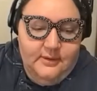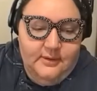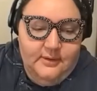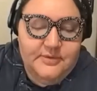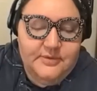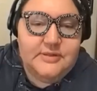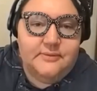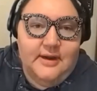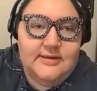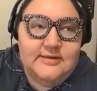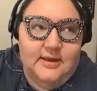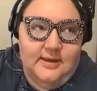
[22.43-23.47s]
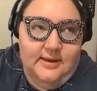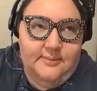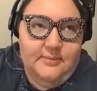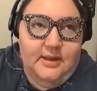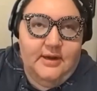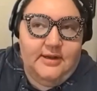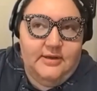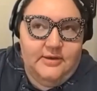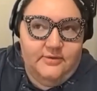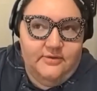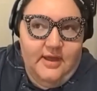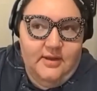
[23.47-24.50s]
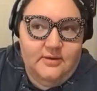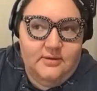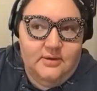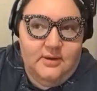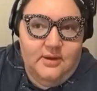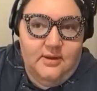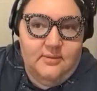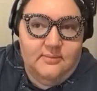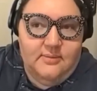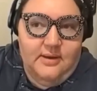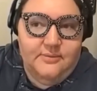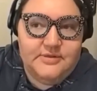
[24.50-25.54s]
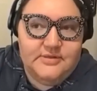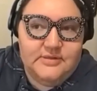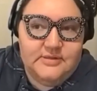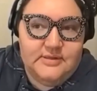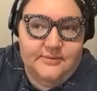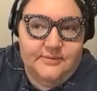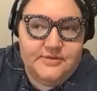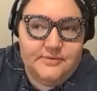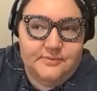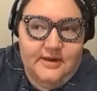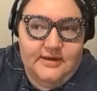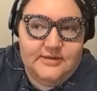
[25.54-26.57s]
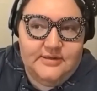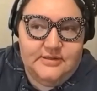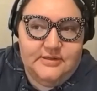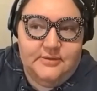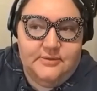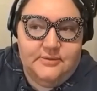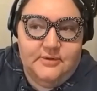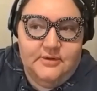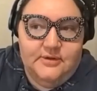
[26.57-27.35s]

the right time, and I knew that. I was ready to